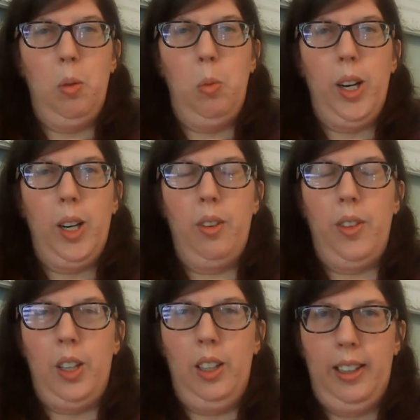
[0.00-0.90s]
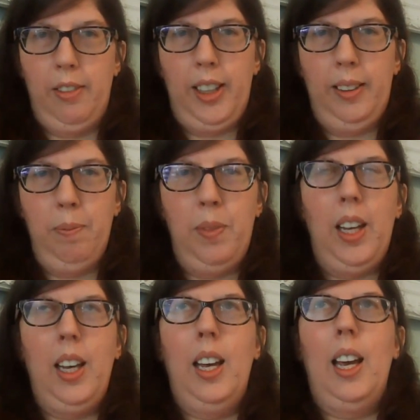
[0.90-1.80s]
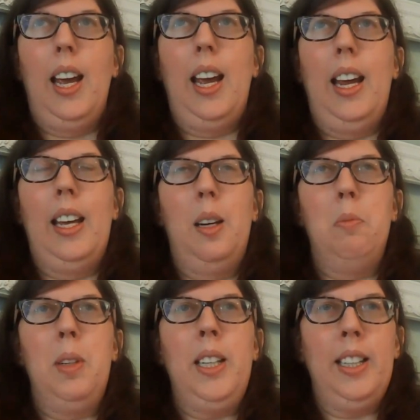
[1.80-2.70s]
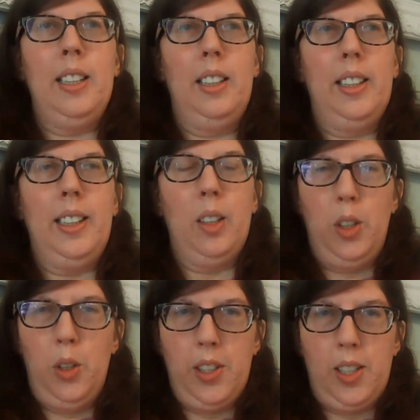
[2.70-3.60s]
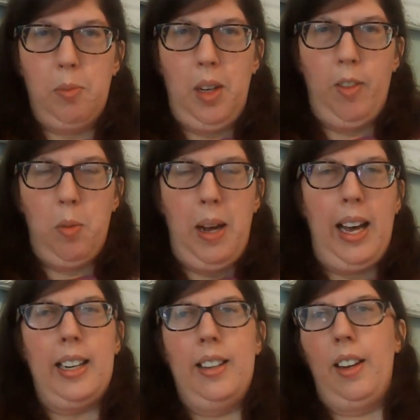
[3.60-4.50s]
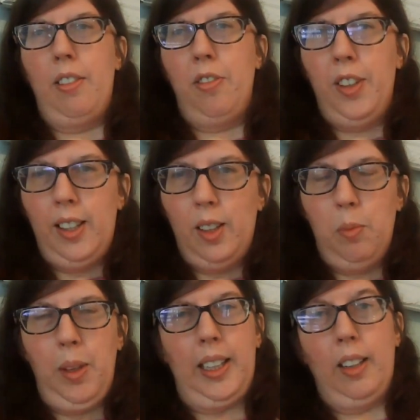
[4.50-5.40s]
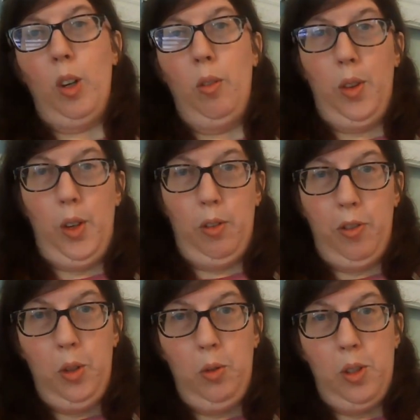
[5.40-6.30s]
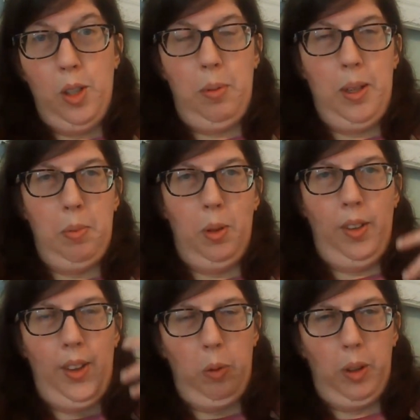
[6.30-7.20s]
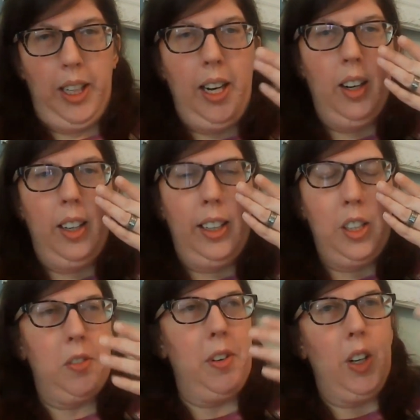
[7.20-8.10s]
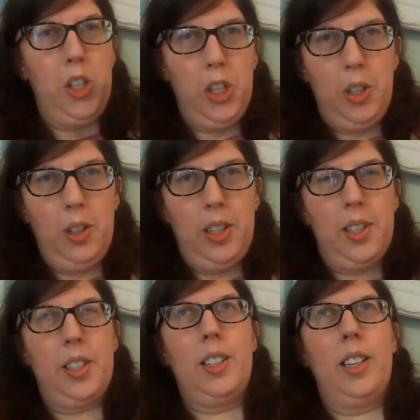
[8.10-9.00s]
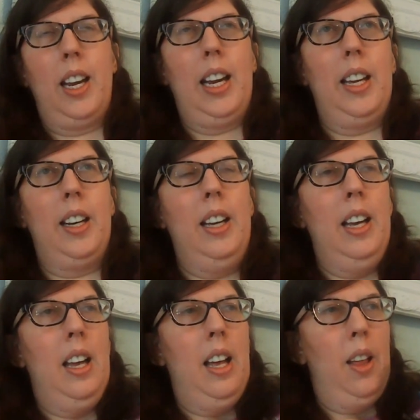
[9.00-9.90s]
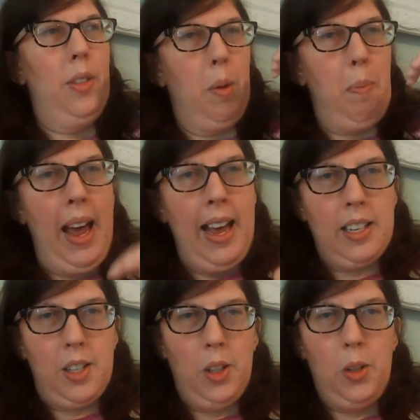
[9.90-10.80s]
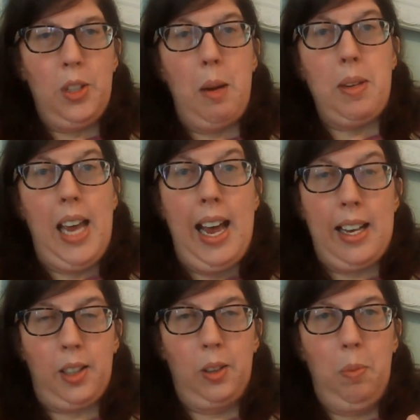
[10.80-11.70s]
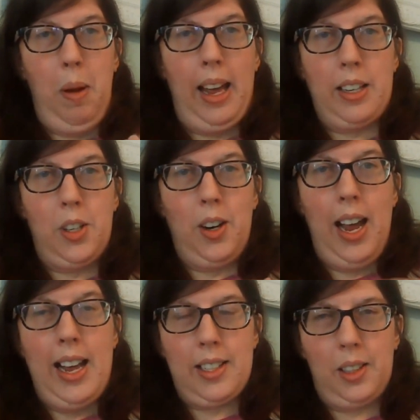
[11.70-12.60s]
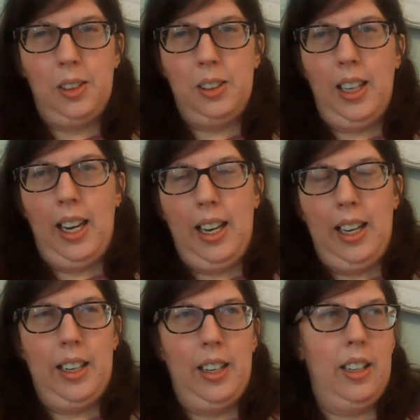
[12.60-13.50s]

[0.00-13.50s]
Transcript: where they're living and immediately introduces them to everybody. They feed them, they give over their food to the people that they were carrying, just very generous. And the pastor, whose name is Haskell, Pastor Haskell and